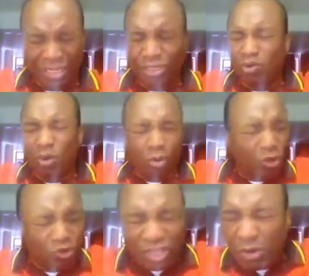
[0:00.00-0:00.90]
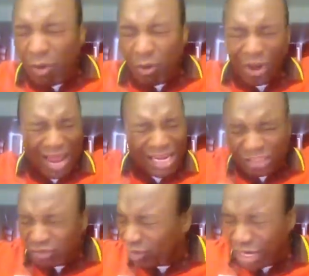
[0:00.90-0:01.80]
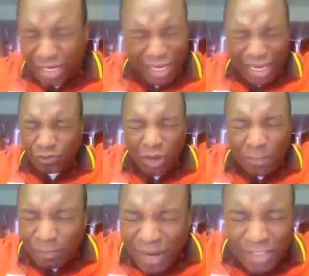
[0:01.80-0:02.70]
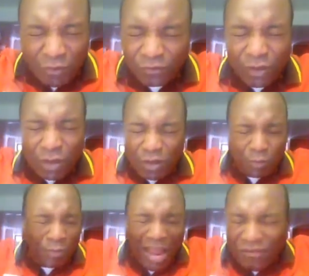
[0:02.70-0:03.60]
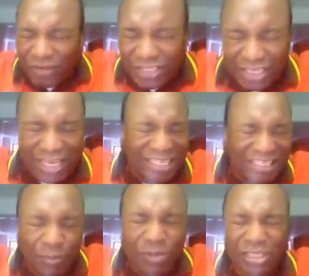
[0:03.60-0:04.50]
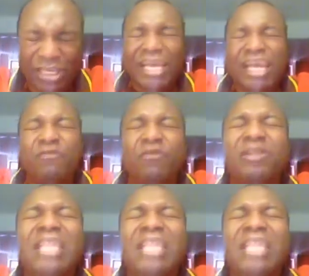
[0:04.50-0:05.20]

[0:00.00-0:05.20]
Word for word: you know, close the door, entering into a place of privacy, intimacy, even